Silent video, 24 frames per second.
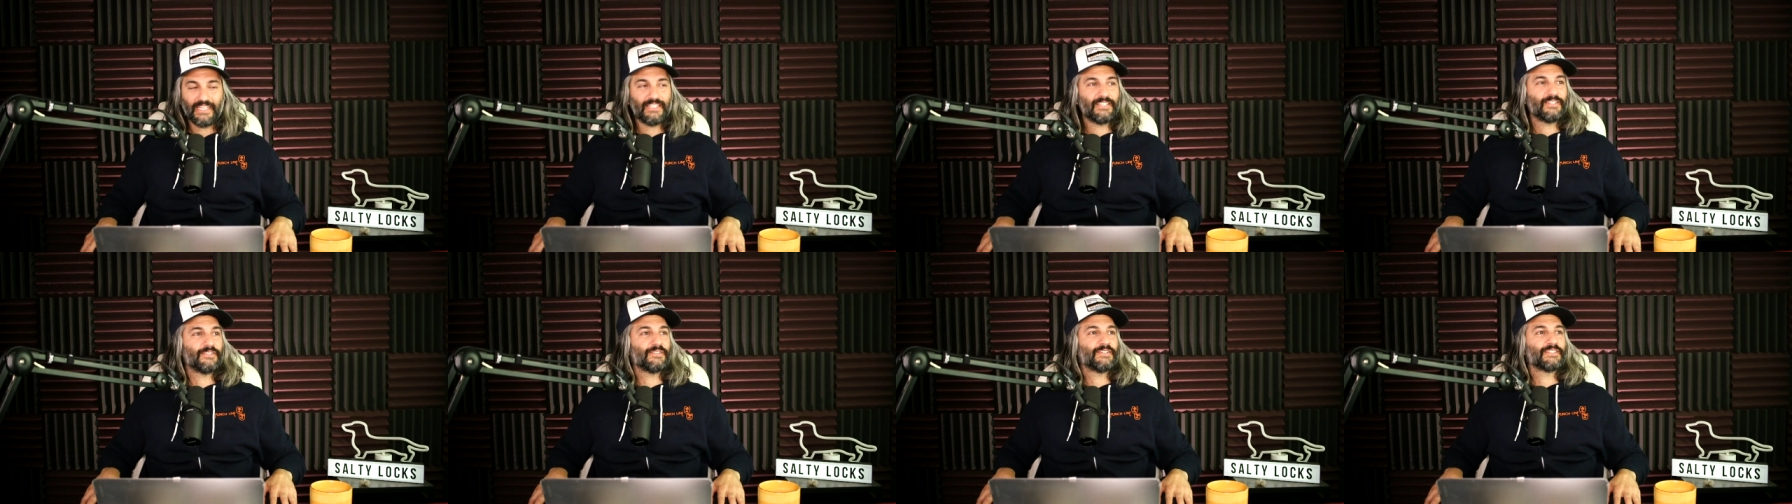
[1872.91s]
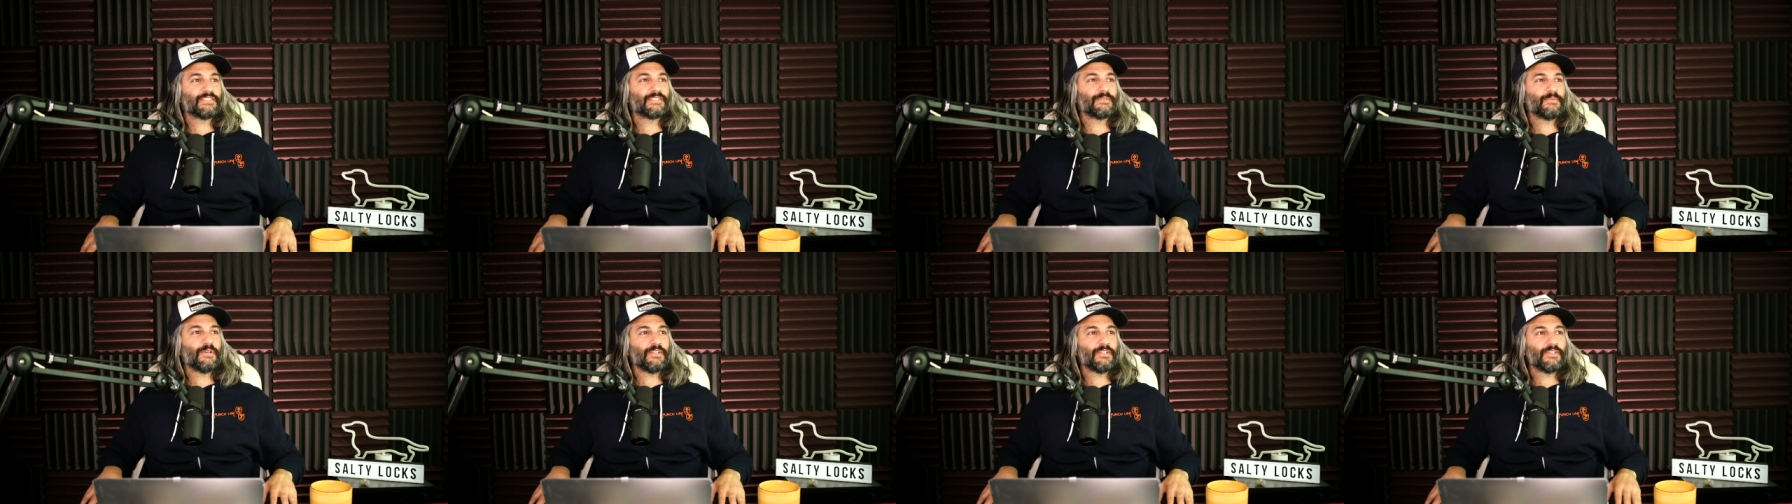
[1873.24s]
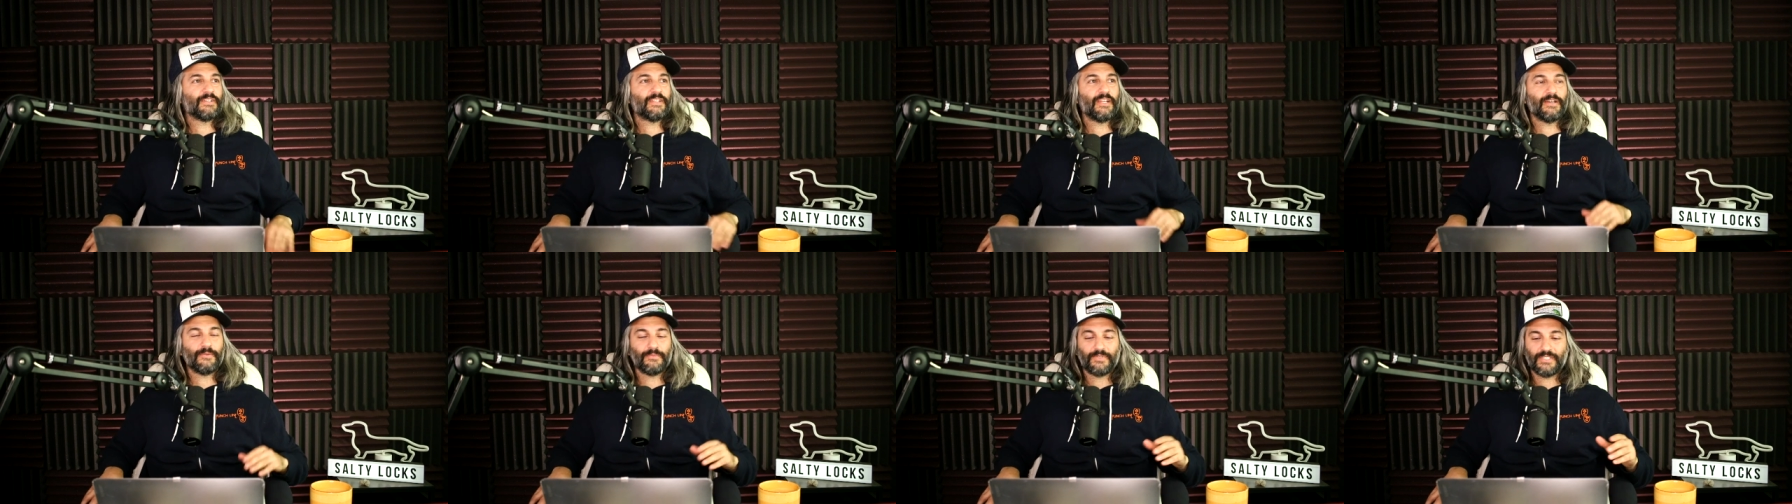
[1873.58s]
and doing some other
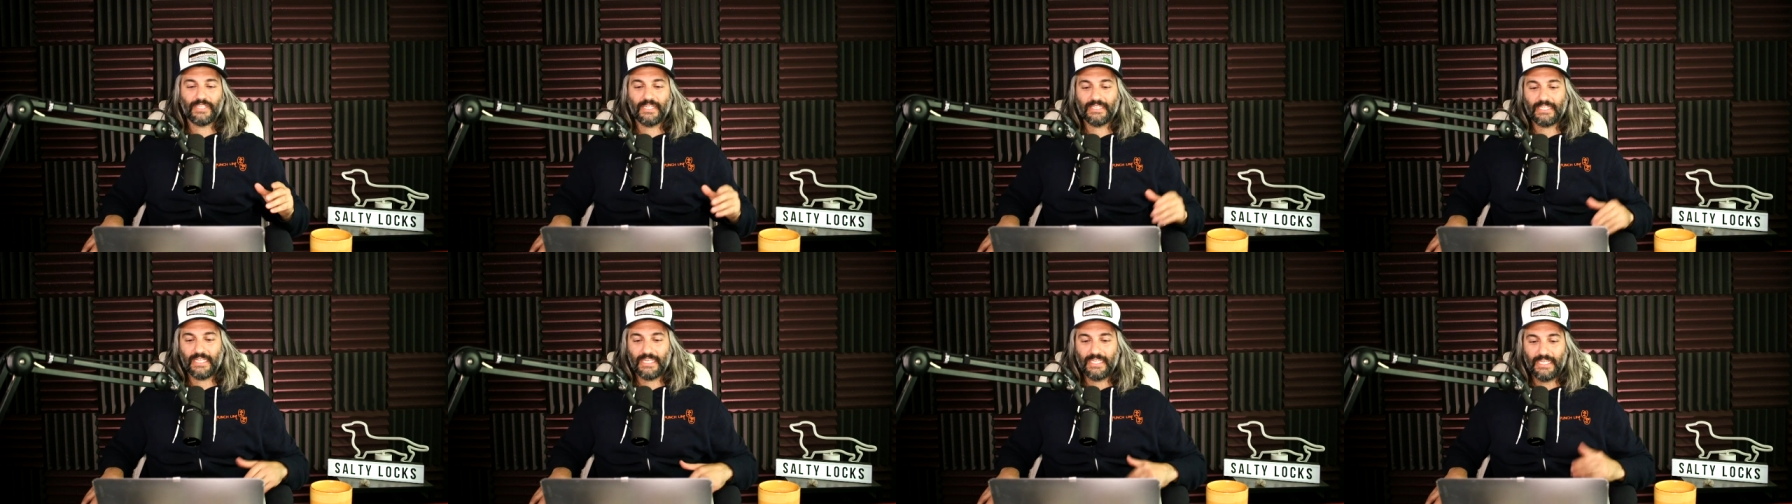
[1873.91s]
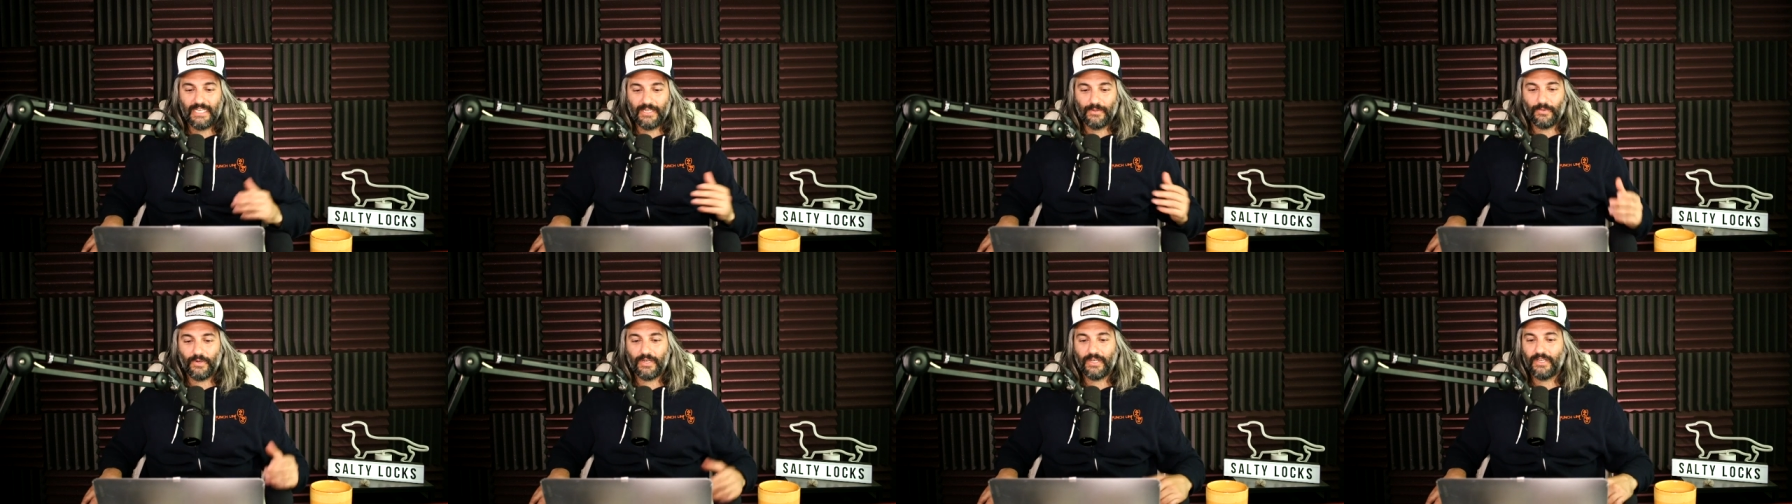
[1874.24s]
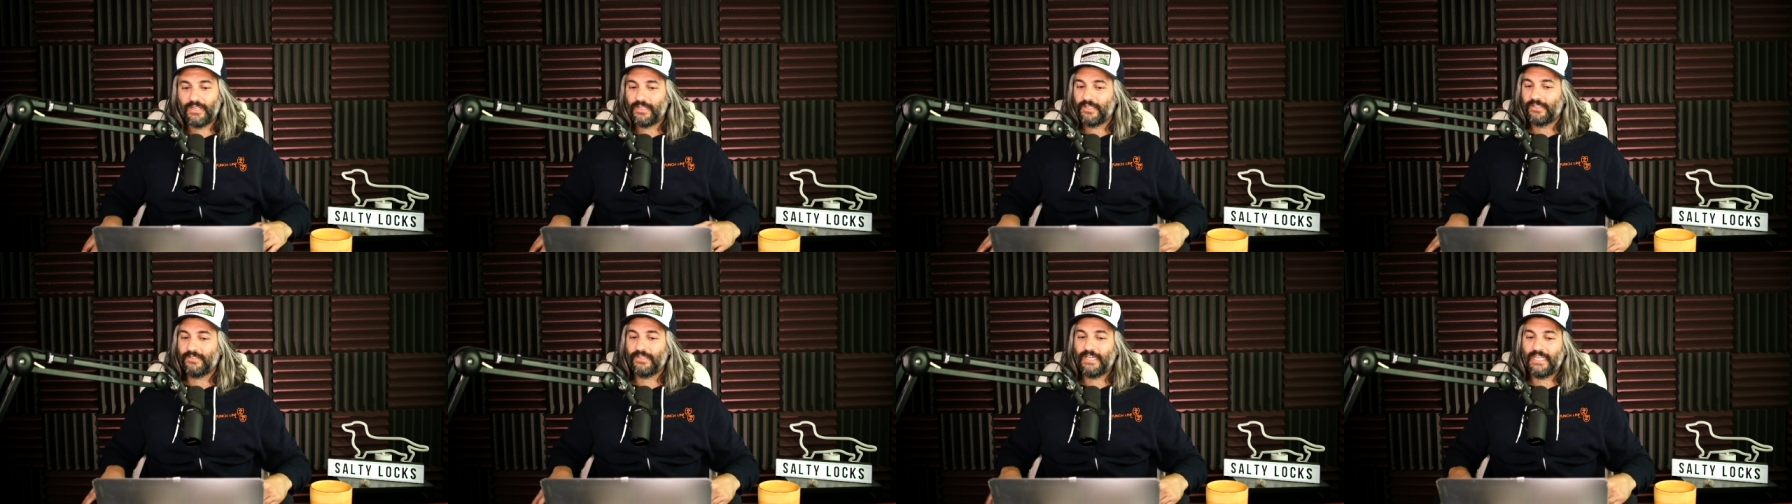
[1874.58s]
dumb shit that he didn't want
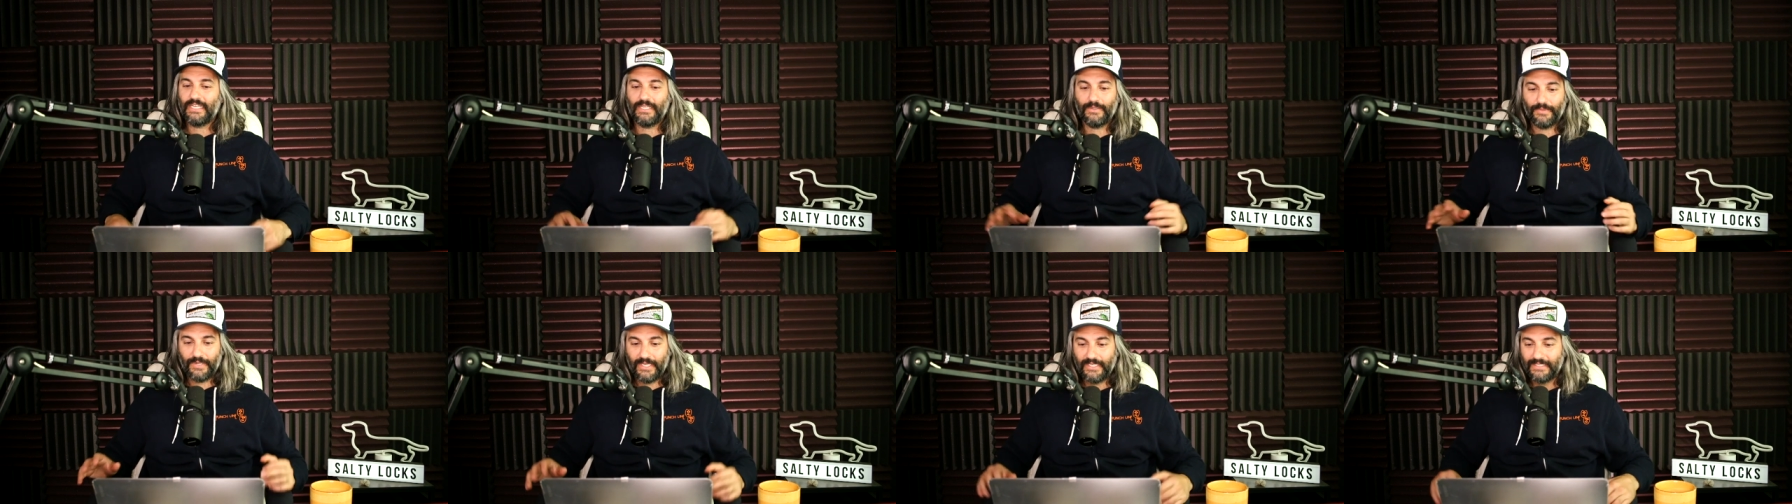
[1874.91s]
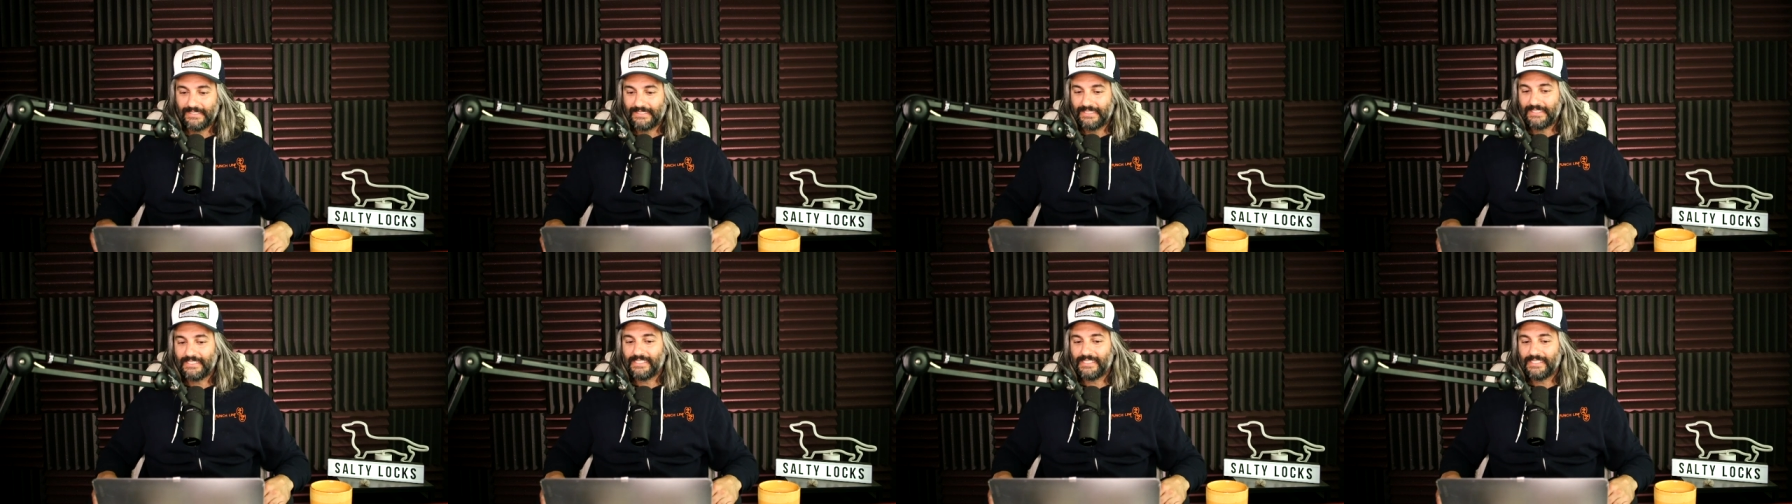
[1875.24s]
to do. Anyway,